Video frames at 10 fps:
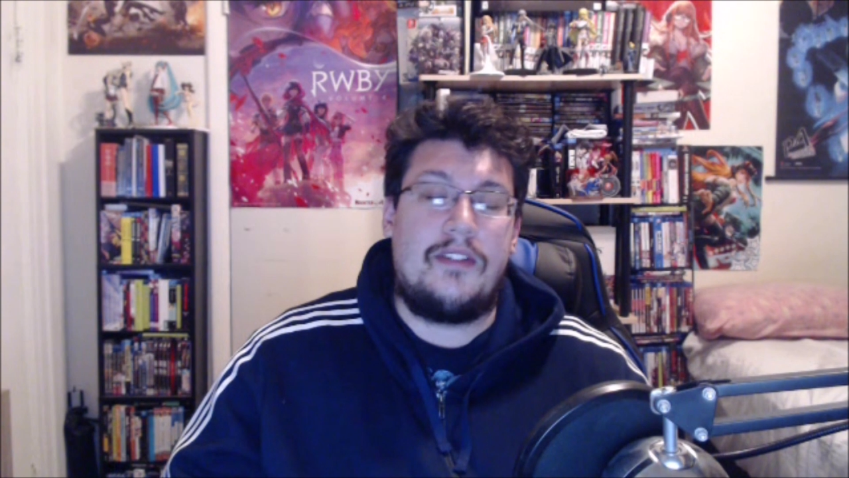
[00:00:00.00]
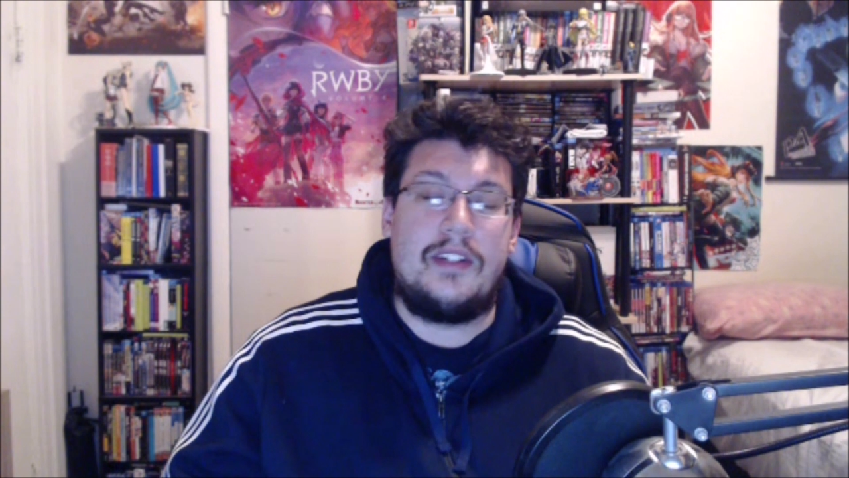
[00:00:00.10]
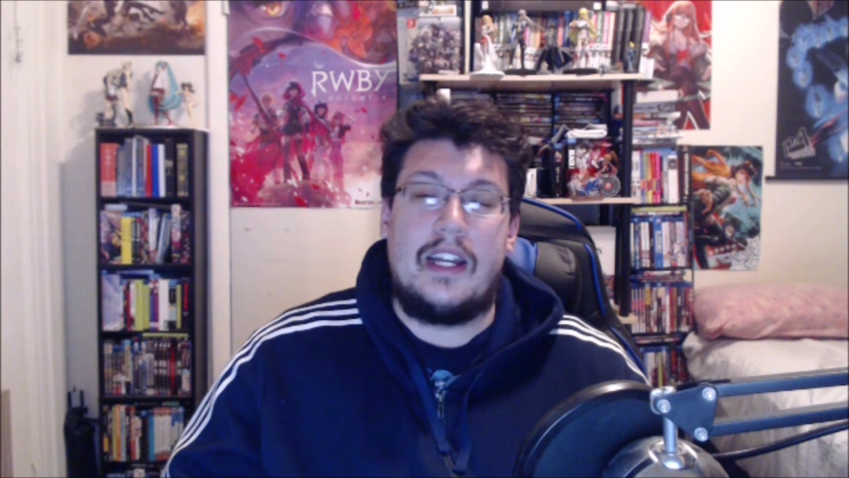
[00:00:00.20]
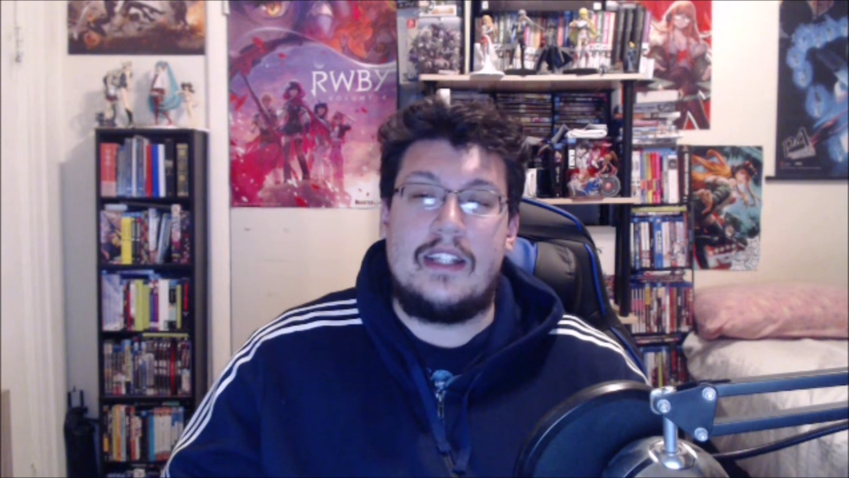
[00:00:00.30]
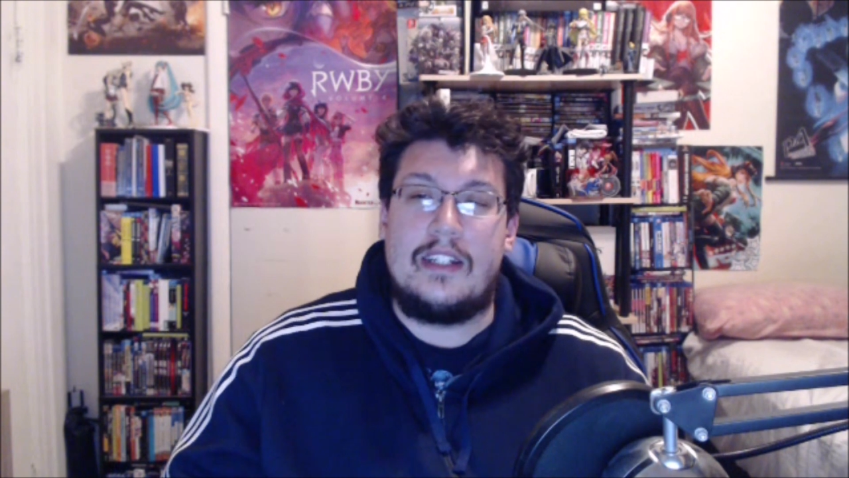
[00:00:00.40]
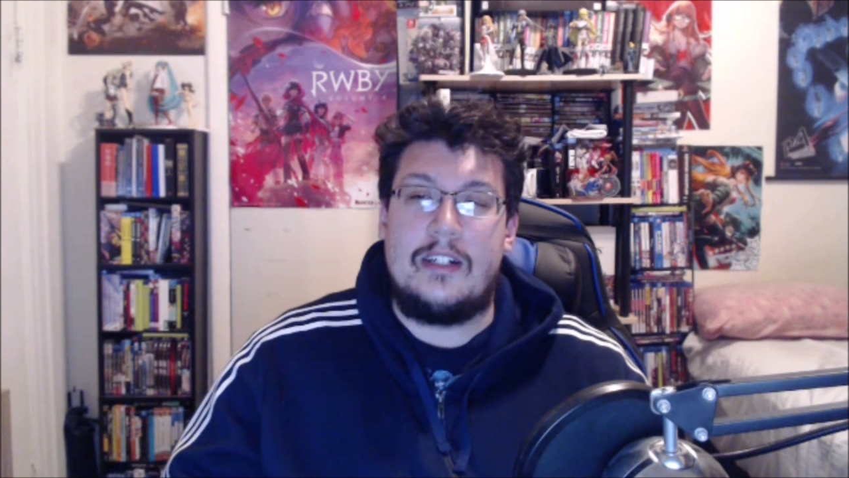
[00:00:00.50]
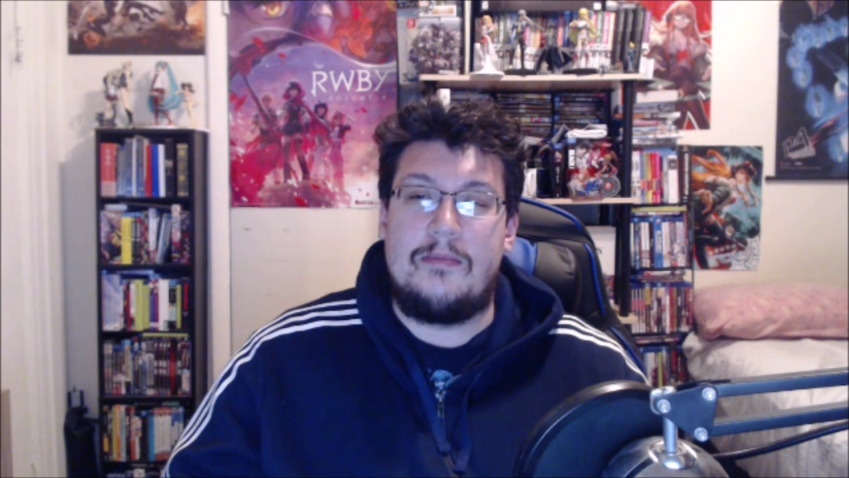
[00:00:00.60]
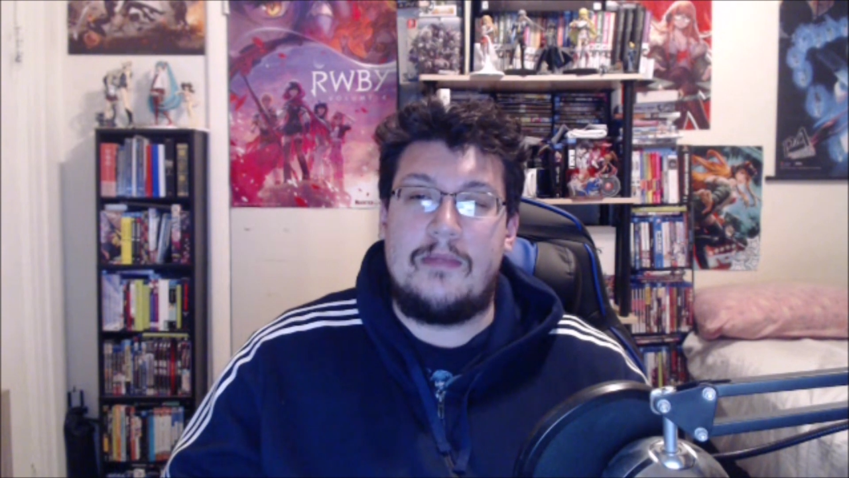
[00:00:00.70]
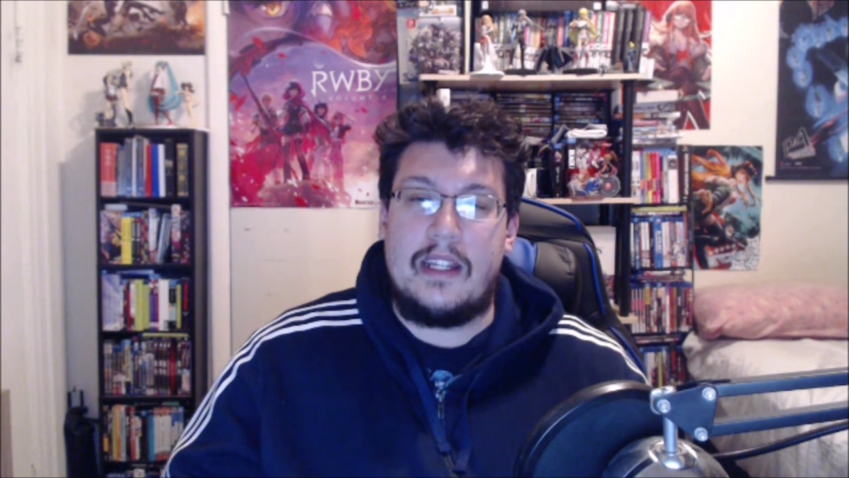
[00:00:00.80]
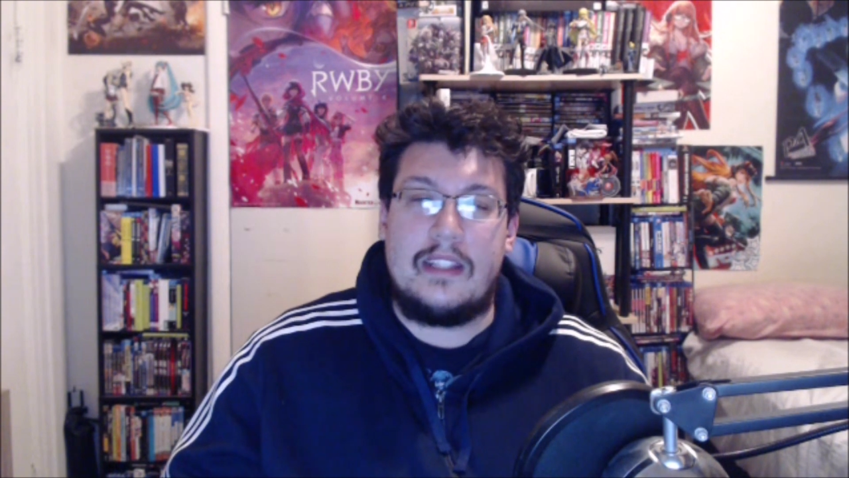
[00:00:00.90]
you guys.
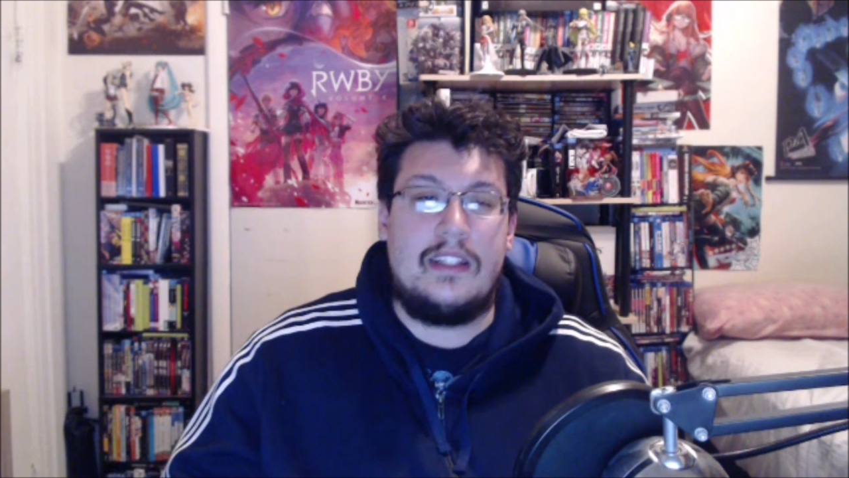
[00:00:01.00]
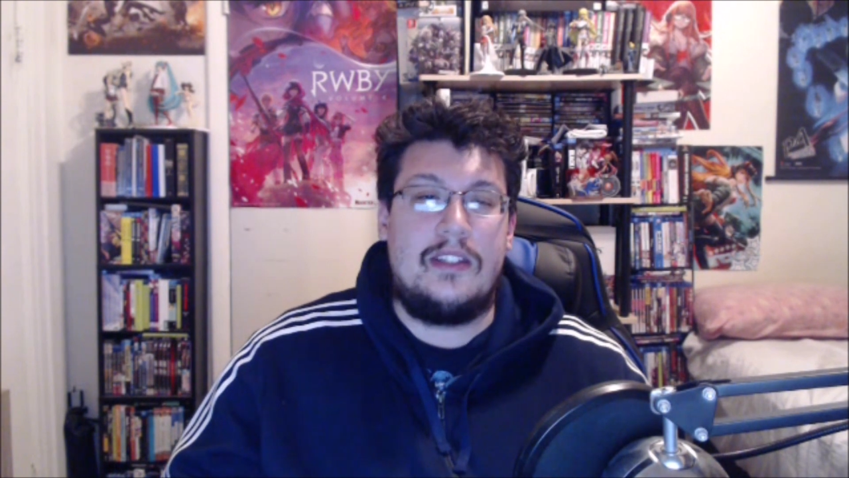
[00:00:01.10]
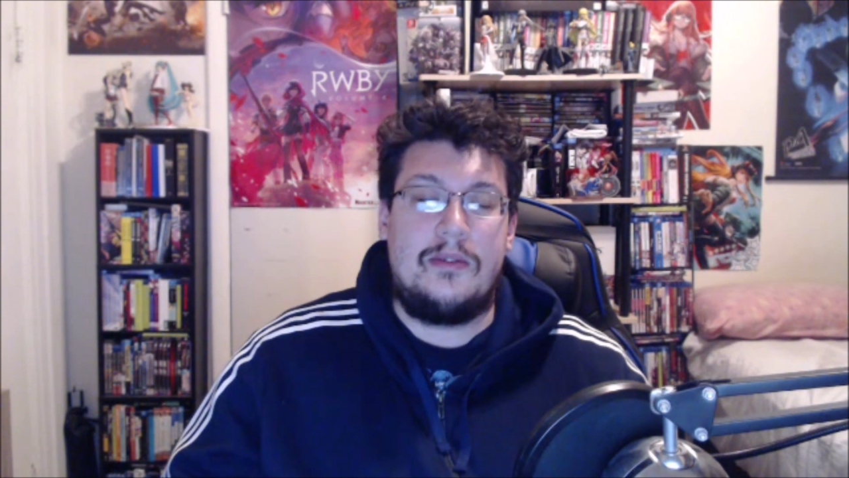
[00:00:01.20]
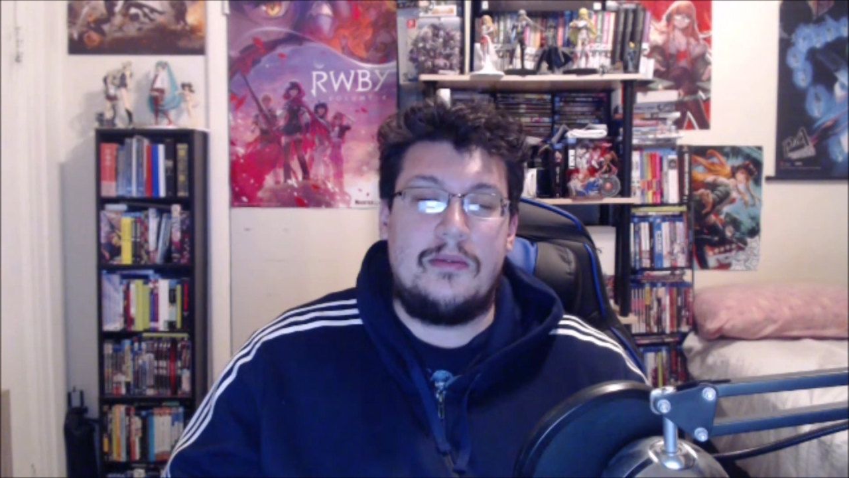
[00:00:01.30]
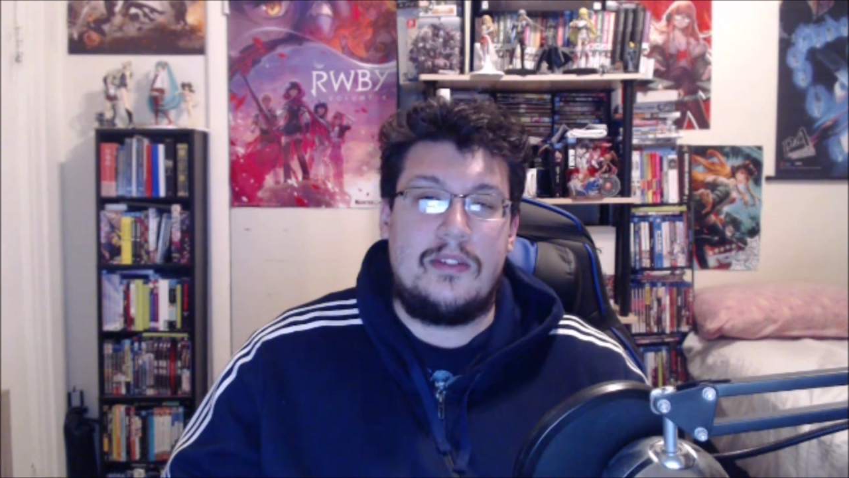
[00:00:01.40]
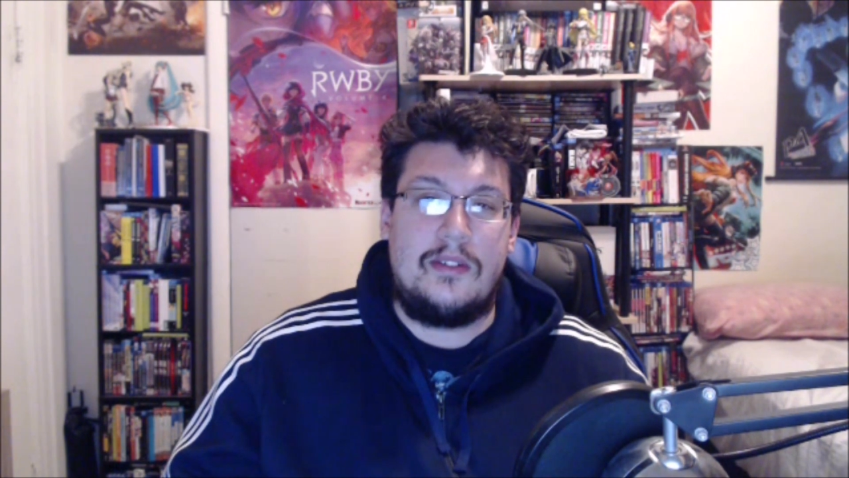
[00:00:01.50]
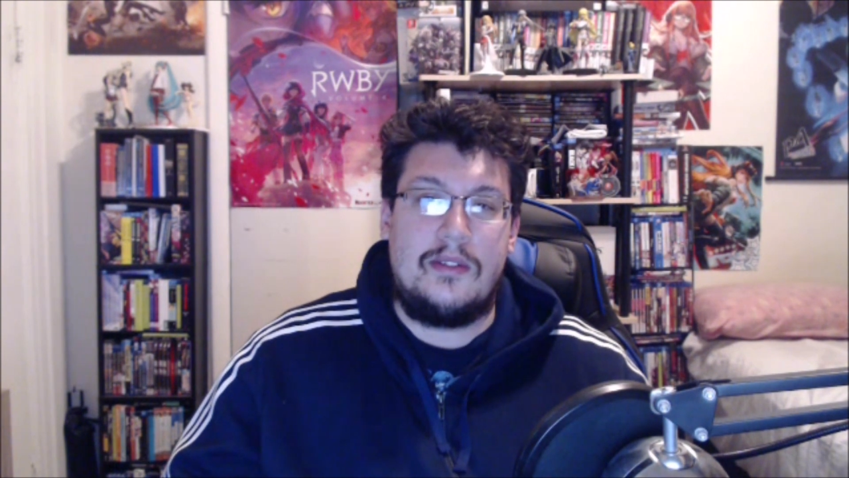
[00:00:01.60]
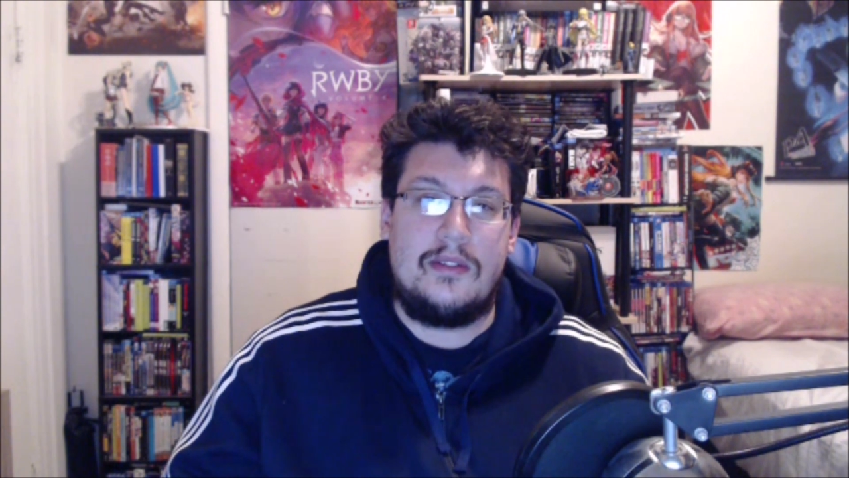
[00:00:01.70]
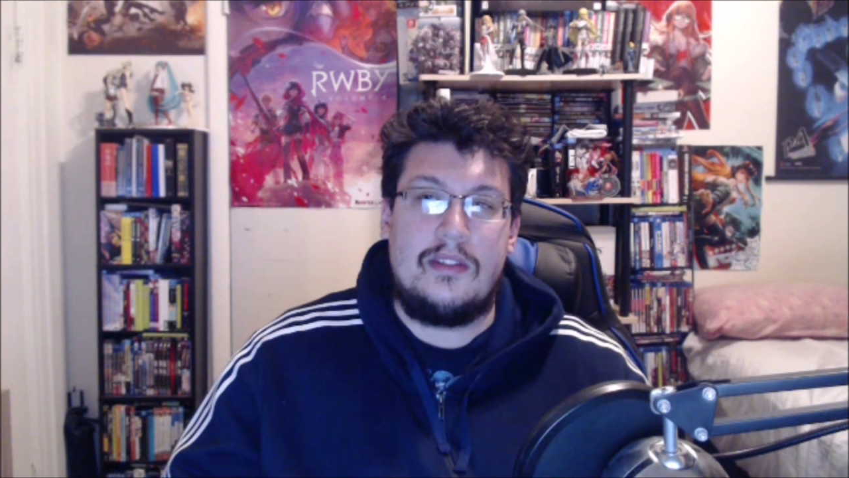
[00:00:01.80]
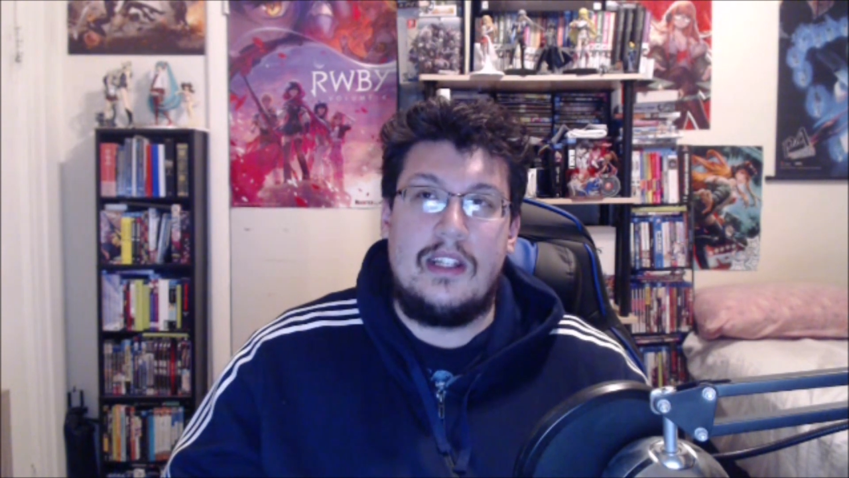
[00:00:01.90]
Like I said, don't.